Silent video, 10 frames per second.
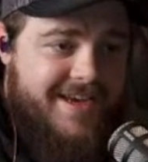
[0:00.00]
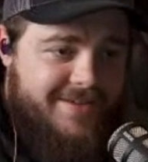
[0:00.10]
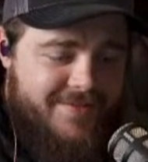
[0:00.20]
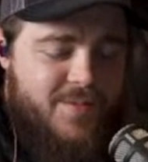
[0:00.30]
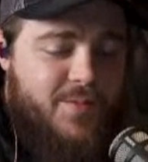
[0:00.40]
You gotta
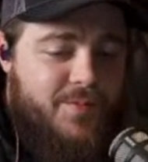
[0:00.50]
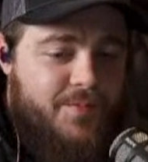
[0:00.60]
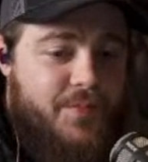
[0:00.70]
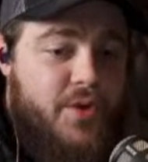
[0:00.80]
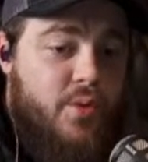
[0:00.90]
be careful when
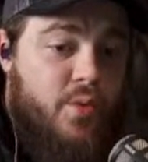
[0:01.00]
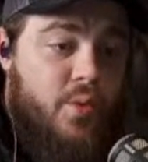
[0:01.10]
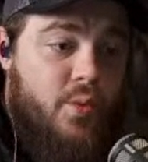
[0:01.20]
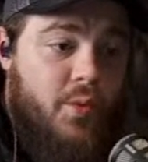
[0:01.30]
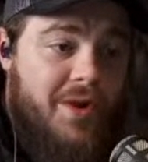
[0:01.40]
you say that
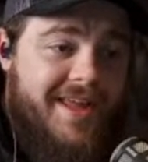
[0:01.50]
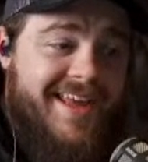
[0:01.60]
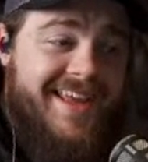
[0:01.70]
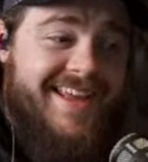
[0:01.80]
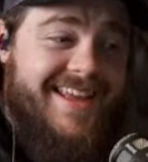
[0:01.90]
because people
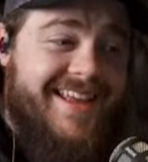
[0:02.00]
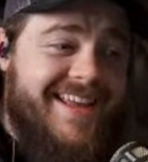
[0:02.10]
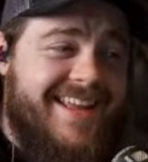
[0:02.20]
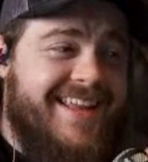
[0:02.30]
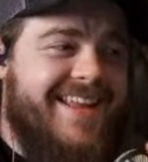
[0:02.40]

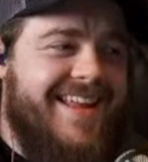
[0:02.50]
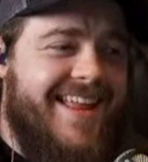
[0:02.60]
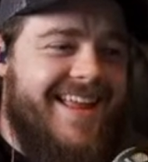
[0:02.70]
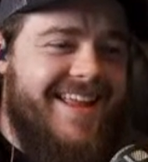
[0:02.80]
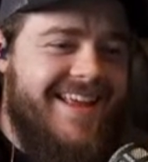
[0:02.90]

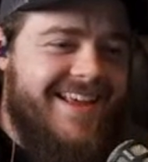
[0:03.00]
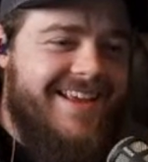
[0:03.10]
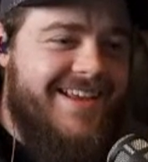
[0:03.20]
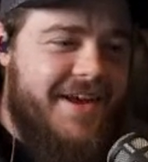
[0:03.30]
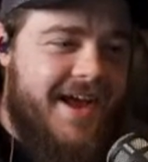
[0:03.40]
I'm in
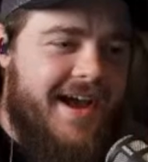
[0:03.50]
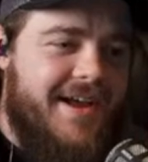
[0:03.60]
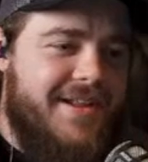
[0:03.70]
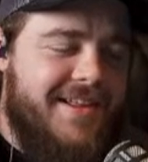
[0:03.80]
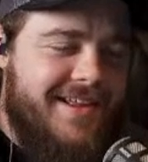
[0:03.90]
the mood
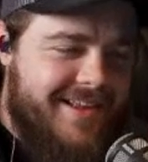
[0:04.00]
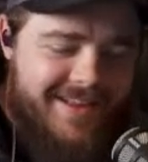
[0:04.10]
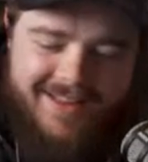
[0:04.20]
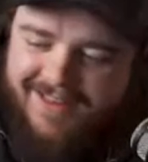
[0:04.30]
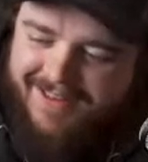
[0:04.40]
for Peter a
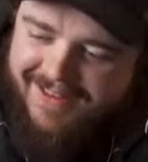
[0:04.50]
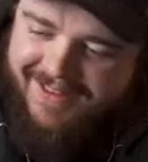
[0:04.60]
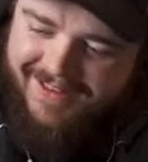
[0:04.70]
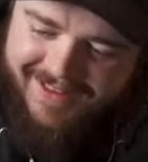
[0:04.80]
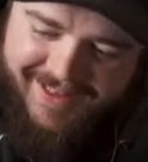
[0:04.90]
lot. What?